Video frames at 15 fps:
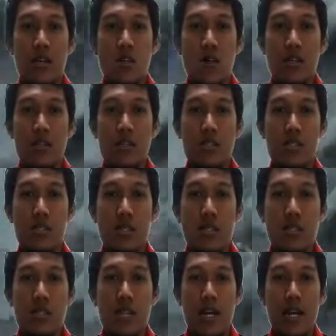Once
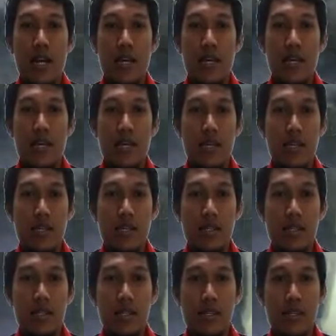a day,
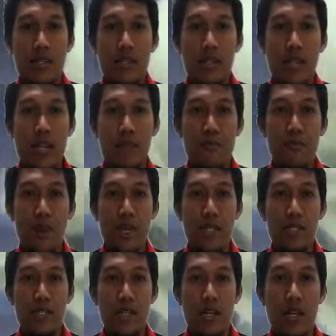the
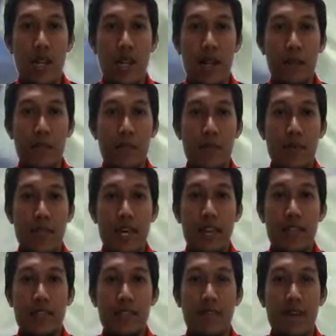nebulizer cup
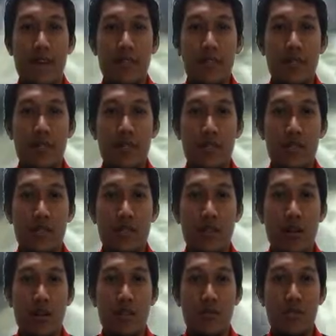and tubbing
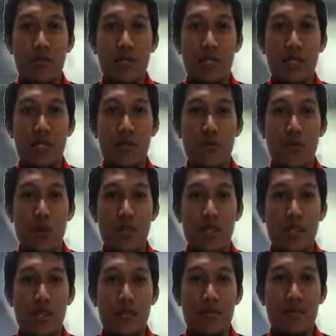should be
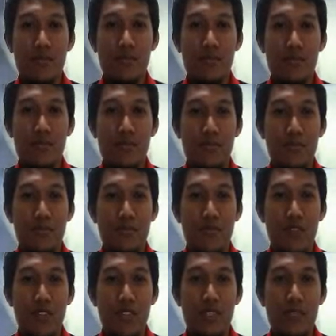washed
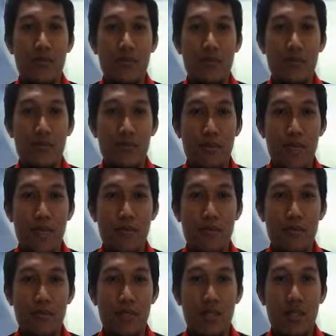with
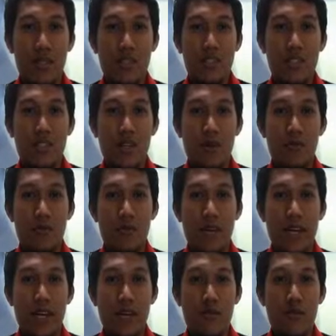mild soap
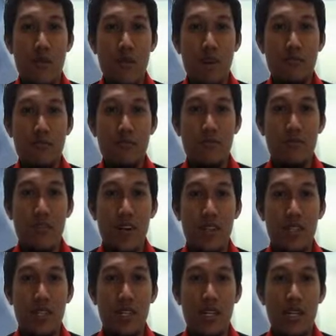and warm
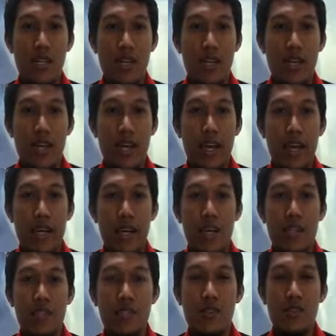water and
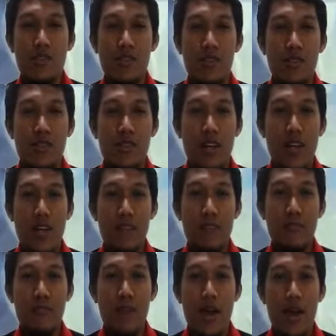also
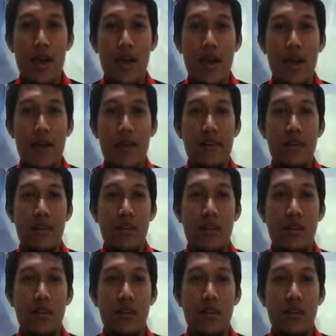dried by air.